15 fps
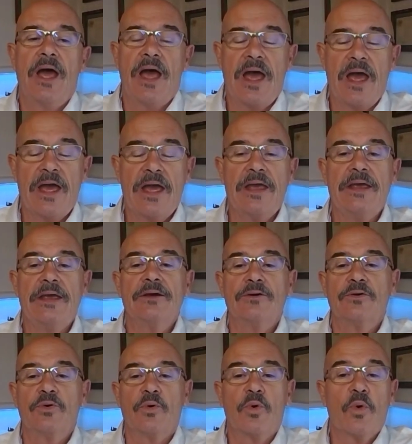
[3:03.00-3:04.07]
A,
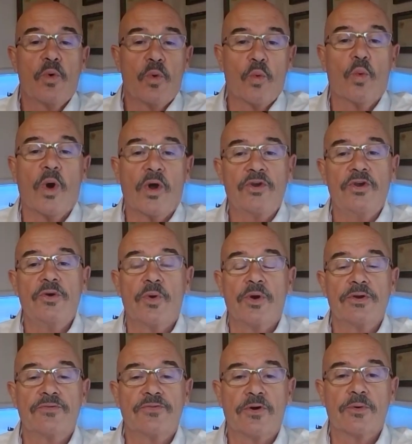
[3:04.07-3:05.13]
what do you want
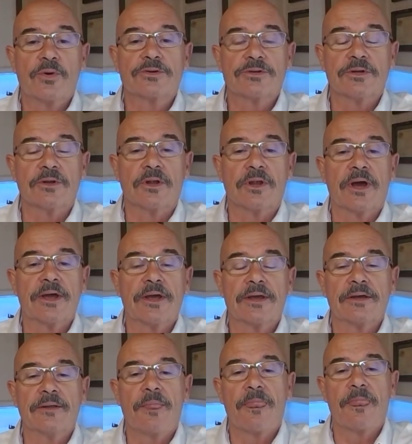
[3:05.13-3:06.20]
your footwear to look like?
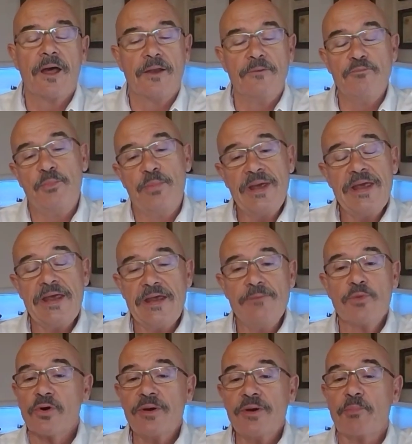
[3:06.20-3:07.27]
And B,
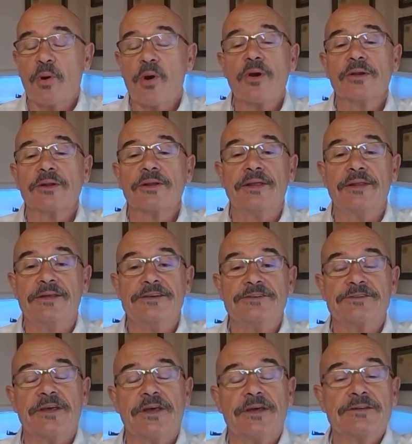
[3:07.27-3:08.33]
more importantly these
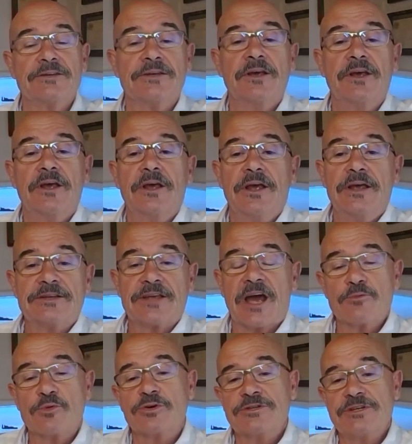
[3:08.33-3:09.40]
days, is how
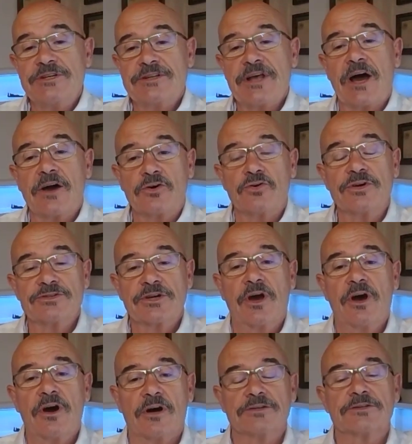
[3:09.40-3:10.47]
much is that going to
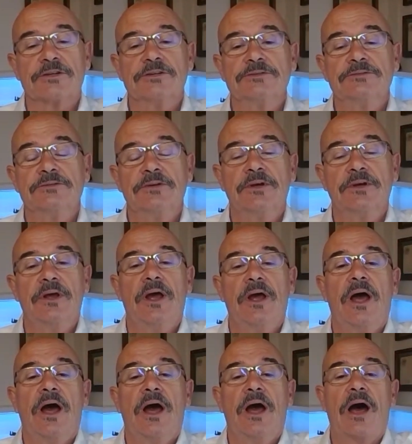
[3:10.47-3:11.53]
cost?
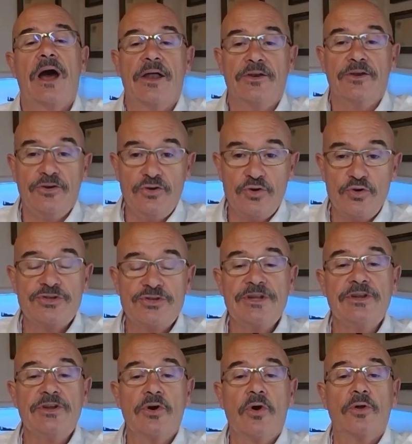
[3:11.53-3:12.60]
And using
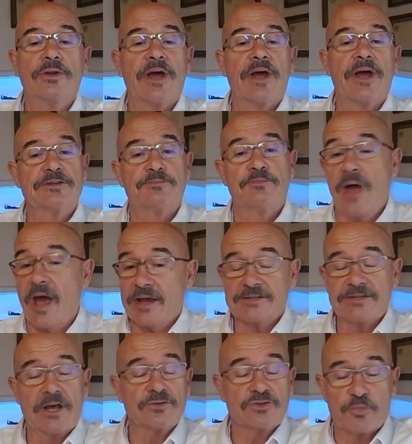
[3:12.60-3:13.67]
the old
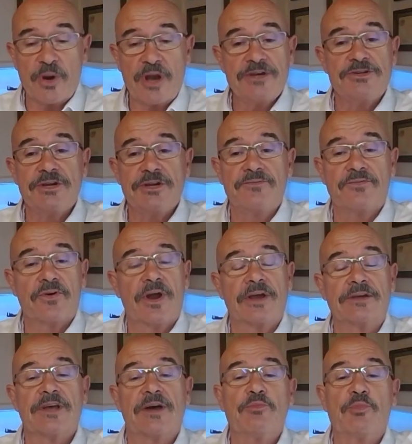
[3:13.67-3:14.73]
Excel spreadsheet, for
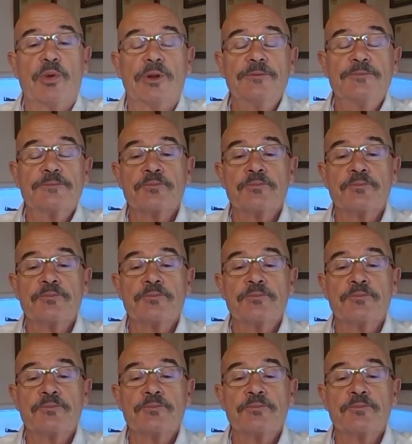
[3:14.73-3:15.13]
example,